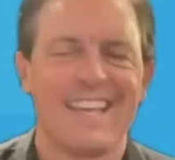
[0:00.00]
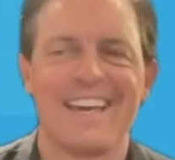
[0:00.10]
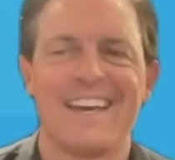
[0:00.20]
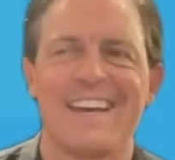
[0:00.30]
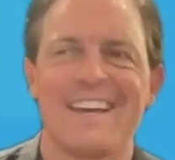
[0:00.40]

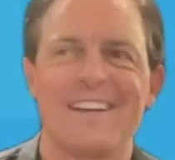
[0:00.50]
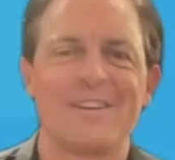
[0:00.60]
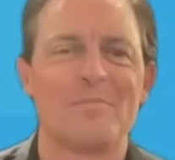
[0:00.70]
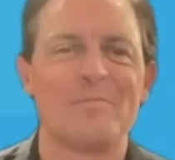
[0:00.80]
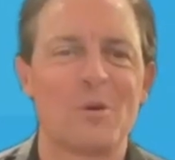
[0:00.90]

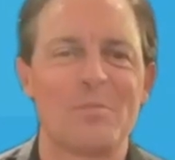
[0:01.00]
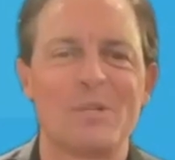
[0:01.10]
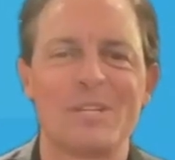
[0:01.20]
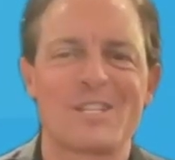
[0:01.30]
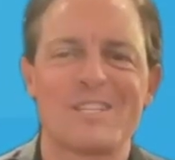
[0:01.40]
uh, more
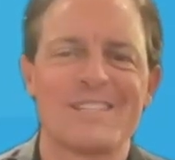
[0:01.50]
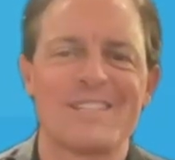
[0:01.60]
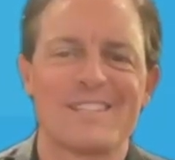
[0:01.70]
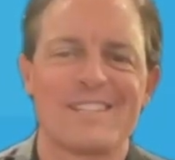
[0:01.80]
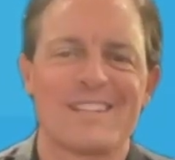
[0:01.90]

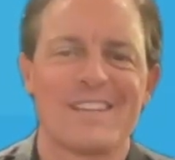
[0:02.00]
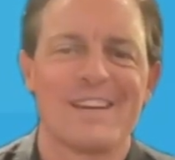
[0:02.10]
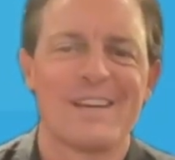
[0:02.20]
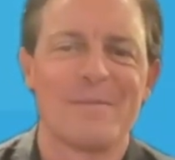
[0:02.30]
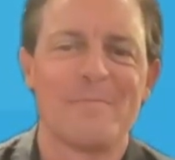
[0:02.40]
predictions.
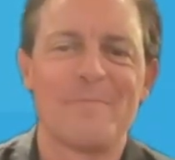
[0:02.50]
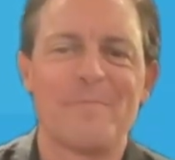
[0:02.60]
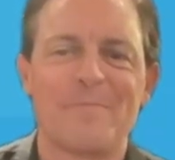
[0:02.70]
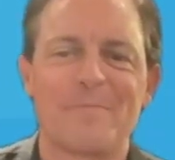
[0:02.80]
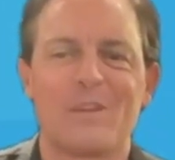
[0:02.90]

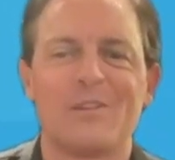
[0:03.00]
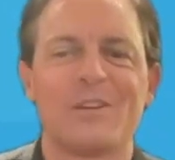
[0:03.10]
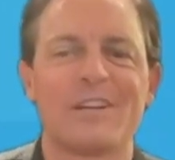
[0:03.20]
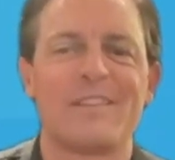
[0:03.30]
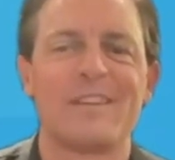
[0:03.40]
Um,
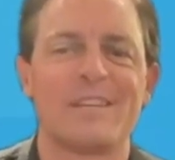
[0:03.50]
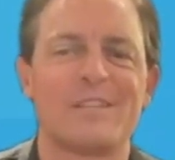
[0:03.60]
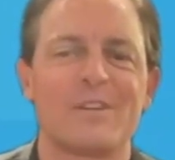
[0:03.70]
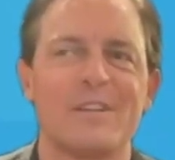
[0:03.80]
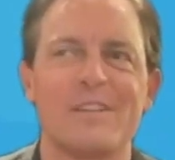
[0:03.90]
look, I think
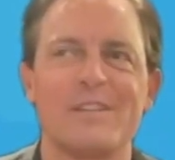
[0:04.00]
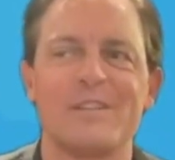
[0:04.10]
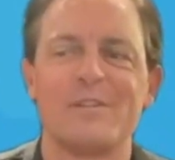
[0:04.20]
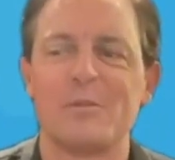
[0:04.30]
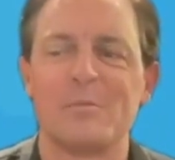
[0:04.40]
it's going to
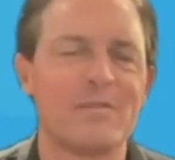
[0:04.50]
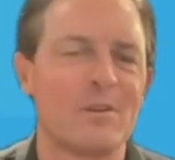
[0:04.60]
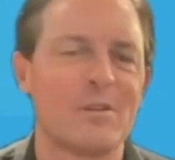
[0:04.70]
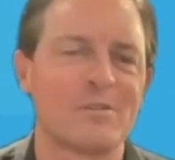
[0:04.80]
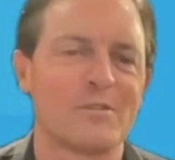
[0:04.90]
continue to be
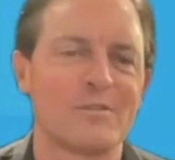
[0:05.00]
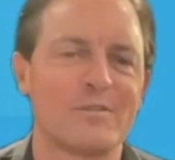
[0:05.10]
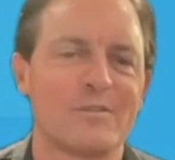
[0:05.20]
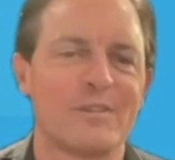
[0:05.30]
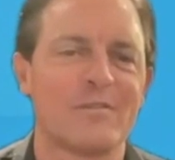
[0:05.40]
volatile,
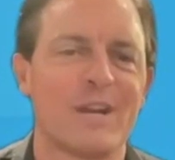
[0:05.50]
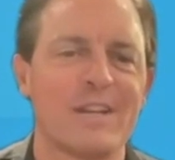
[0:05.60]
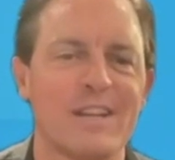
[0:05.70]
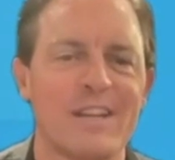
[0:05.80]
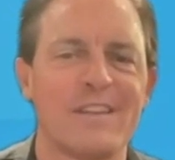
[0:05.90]

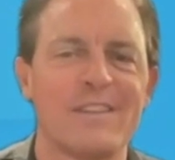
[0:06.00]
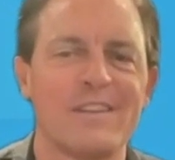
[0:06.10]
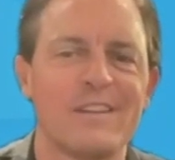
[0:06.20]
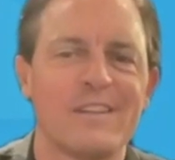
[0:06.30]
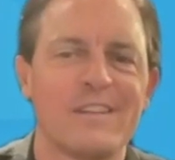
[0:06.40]
right? And I
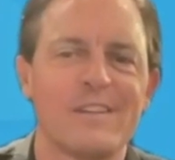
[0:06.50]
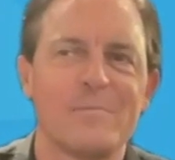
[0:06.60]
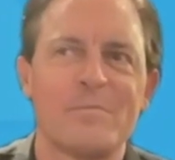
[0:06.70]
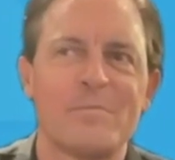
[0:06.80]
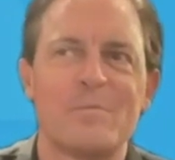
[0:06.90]
think
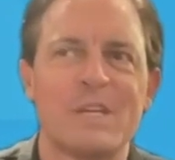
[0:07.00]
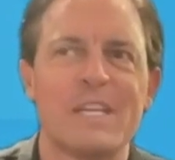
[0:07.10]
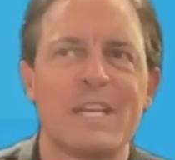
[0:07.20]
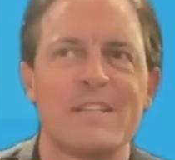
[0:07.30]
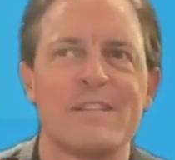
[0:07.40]
um,
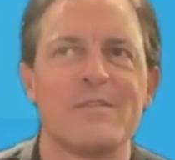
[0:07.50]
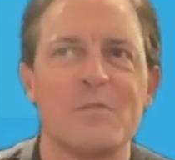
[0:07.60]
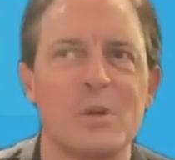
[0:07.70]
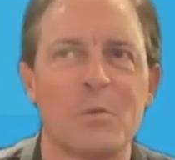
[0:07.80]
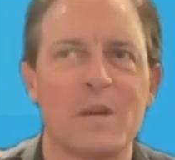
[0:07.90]
again,
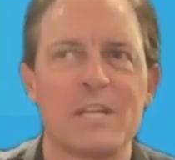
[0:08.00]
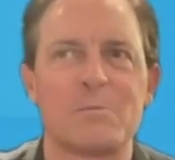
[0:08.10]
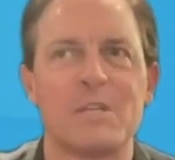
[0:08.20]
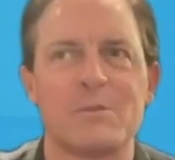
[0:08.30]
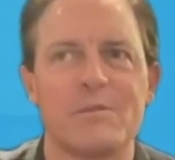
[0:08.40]
you know, when I
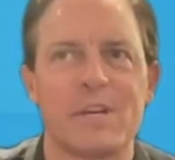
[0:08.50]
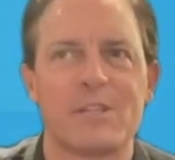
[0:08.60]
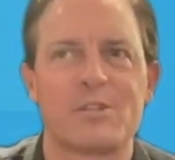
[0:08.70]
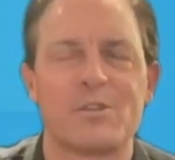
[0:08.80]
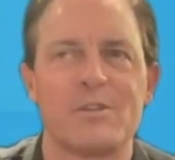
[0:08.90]
speak to
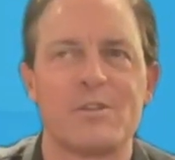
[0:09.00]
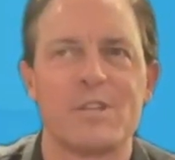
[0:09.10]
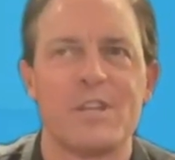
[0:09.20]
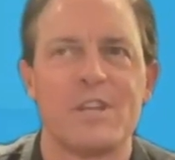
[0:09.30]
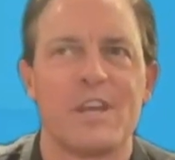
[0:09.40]

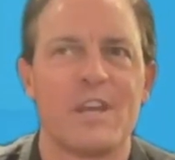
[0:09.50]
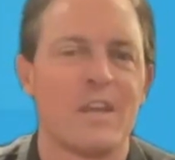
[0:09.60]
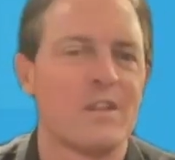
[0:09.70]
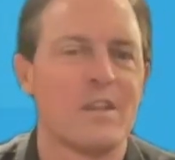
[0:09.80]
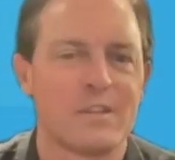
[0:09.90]
investors uh,
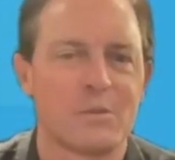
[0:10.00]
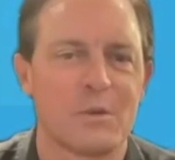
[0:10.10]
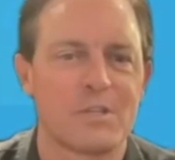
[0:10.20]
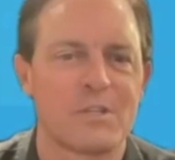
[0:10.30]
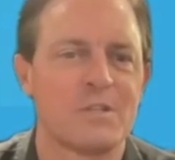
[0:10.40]
and they ask
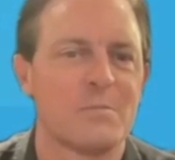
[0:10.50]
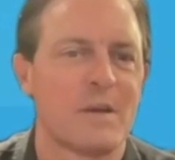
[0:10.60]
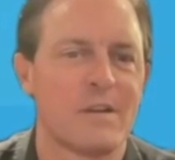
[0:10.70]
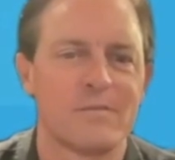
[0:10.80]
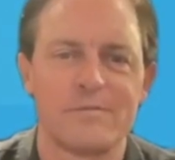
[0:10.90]
questions
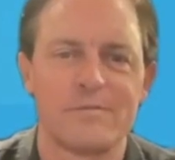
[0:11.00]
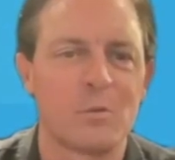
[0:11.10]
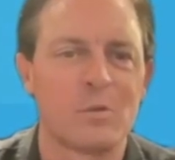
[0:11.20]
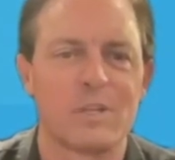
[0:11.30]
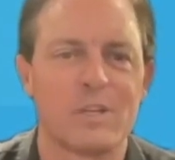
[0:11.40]
about
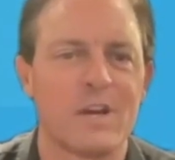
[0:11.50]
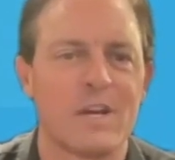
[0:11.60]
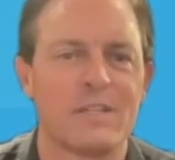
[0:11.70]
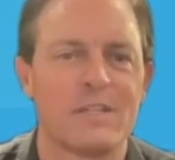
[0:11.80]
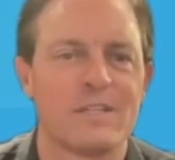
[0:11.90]
forward-looking
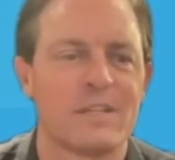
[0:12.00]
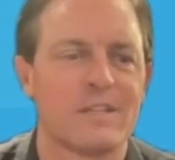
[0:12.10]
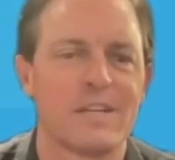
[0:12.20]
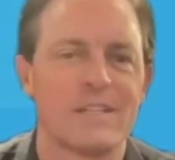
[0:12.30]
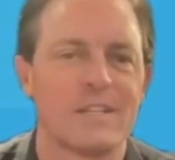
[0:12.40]
guidance, I,
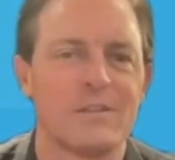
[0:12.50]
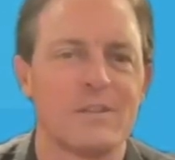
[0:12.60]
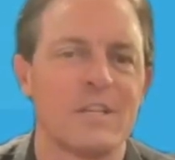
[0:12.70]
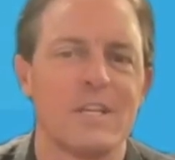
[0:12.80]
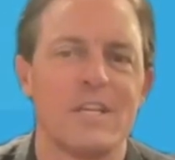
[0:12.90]
I say,
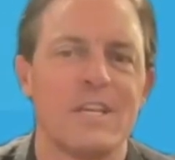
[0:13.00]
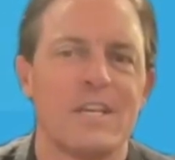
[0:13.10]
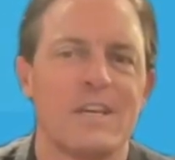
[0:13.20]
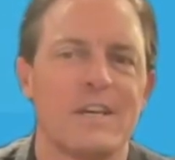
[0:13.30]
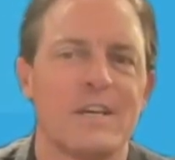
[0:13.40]
look,
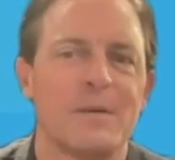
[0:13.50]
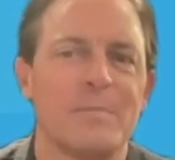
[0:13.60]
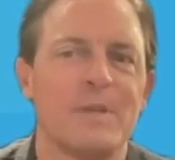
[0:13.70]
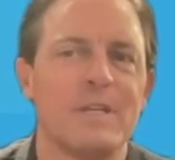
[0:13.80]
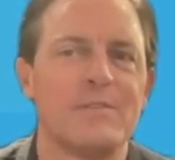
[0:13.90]

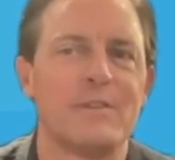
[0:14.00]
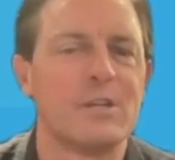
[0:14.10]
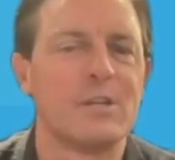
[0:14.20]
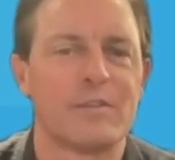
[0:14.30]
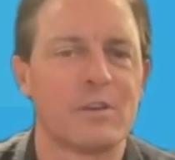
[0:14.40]
um, it's very
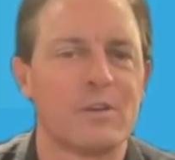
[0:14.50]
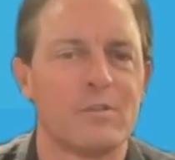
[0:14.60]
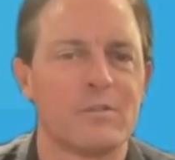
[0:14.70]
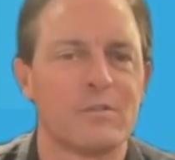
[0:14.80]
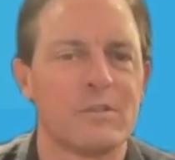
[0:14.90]

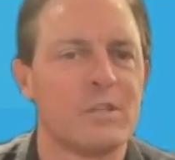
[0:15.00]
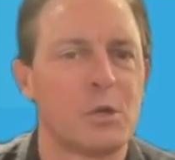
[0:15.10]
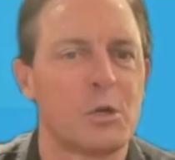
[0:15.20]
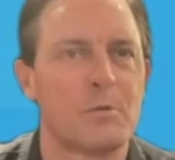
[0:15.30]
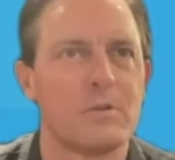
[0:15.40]
difficult, you
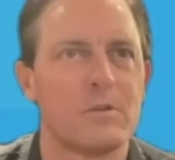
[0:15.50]
know, to,